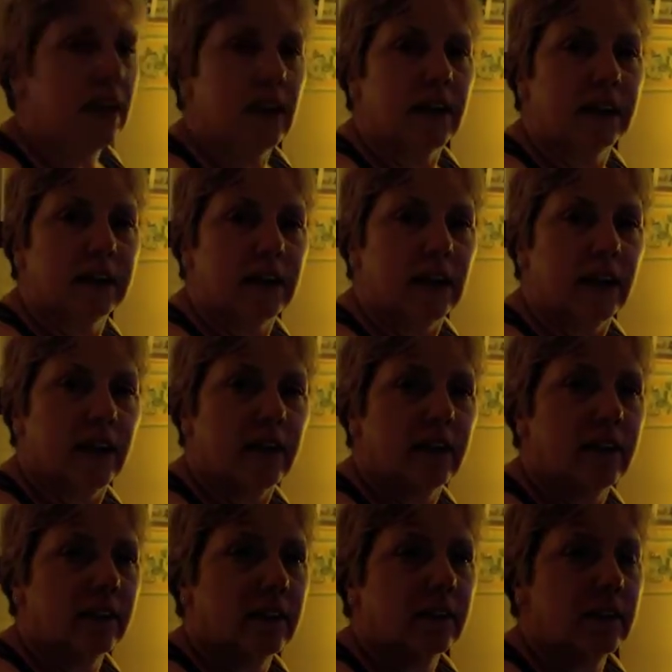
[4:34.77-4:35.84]
Done a lot today.
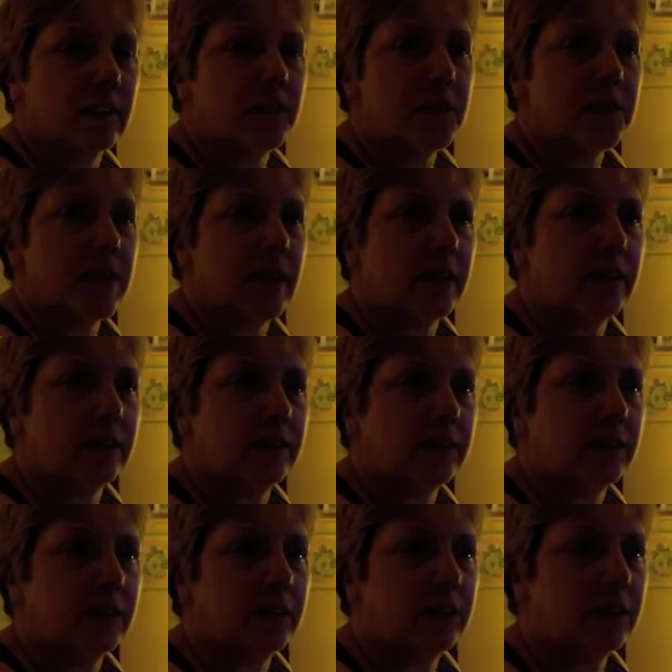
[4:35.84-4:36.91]
I was out
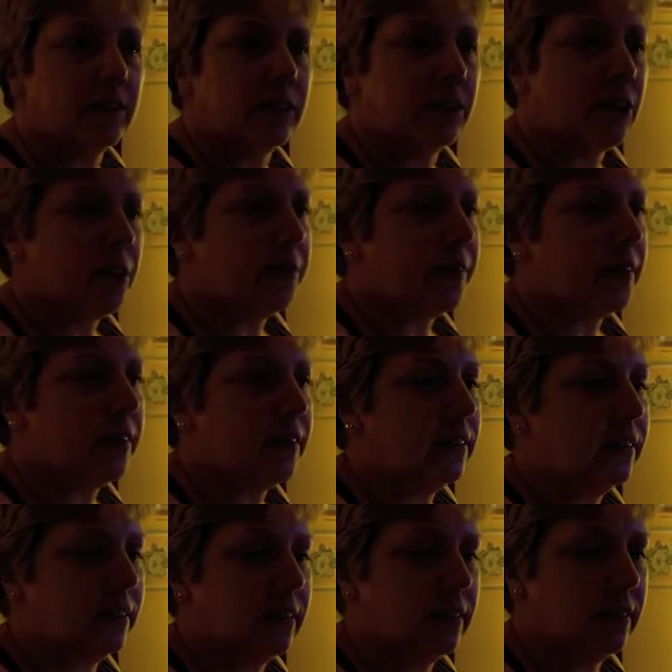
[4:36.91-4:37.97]
doing all the shopping.
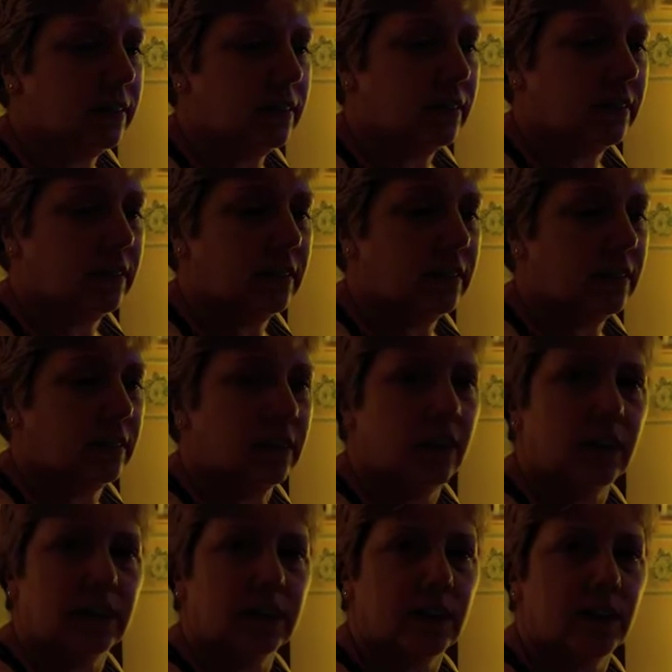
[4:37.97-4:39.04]

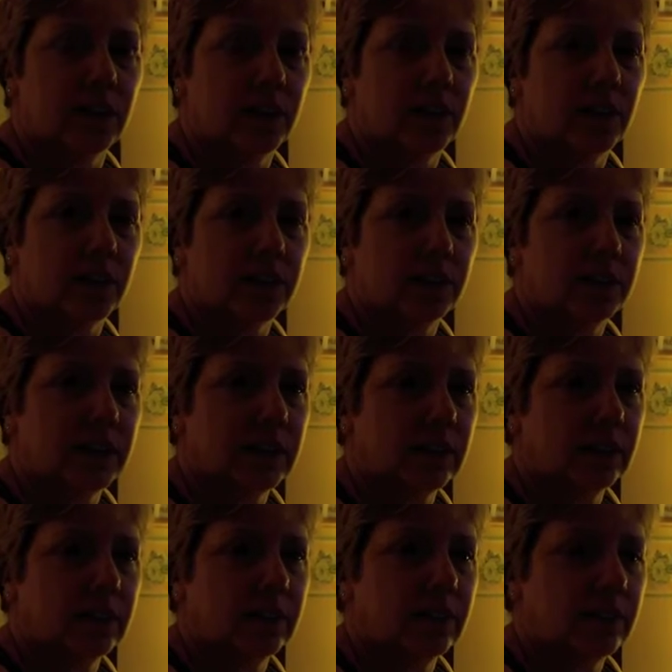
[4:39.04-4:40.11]
Costco, grocery
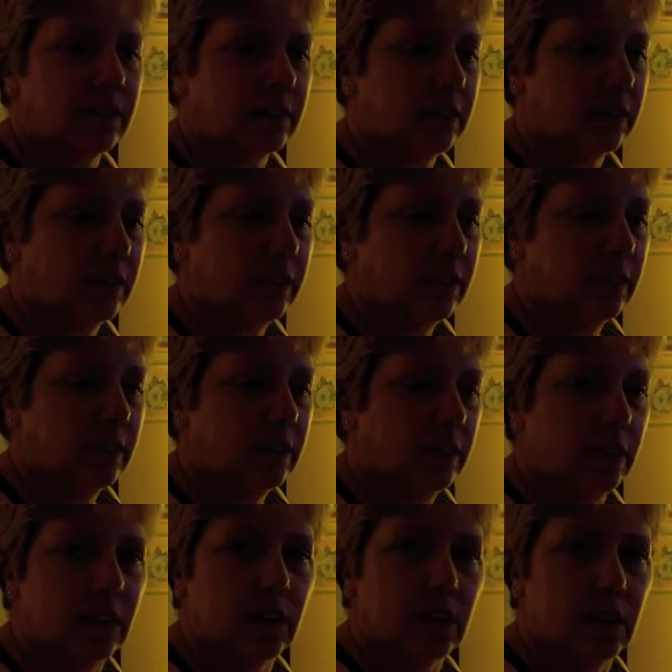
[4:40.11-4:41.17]
store,
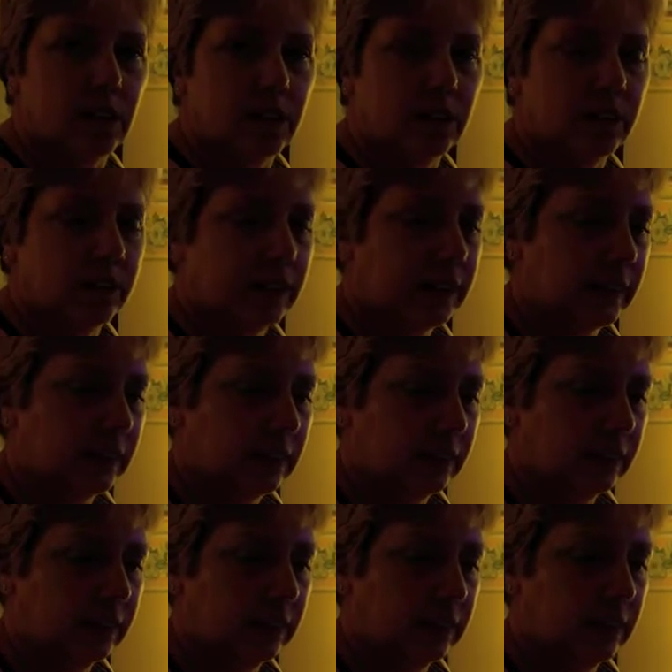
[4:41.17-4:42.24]
Coles.
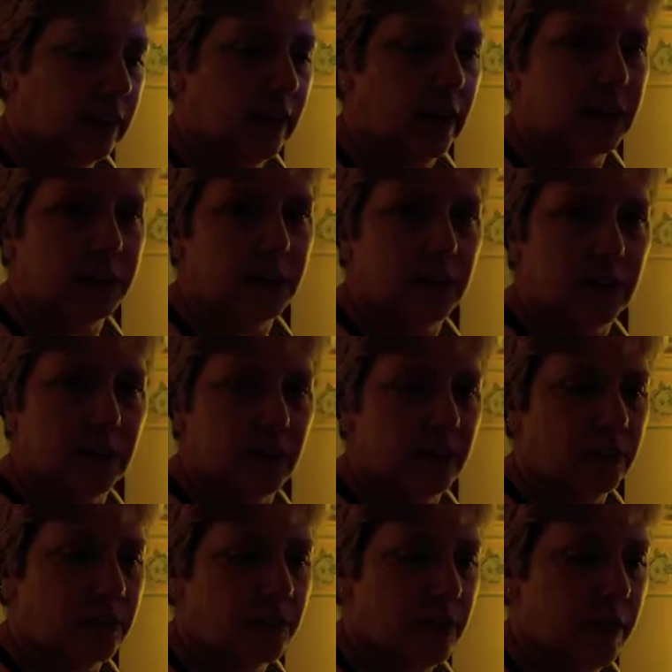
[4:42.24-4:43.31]
Then Ash wanted to
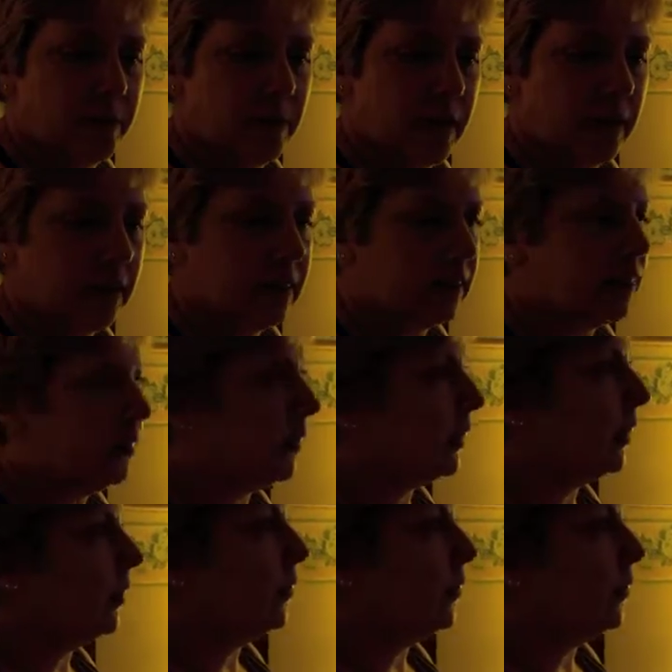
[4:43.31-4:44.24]
go try bathing suits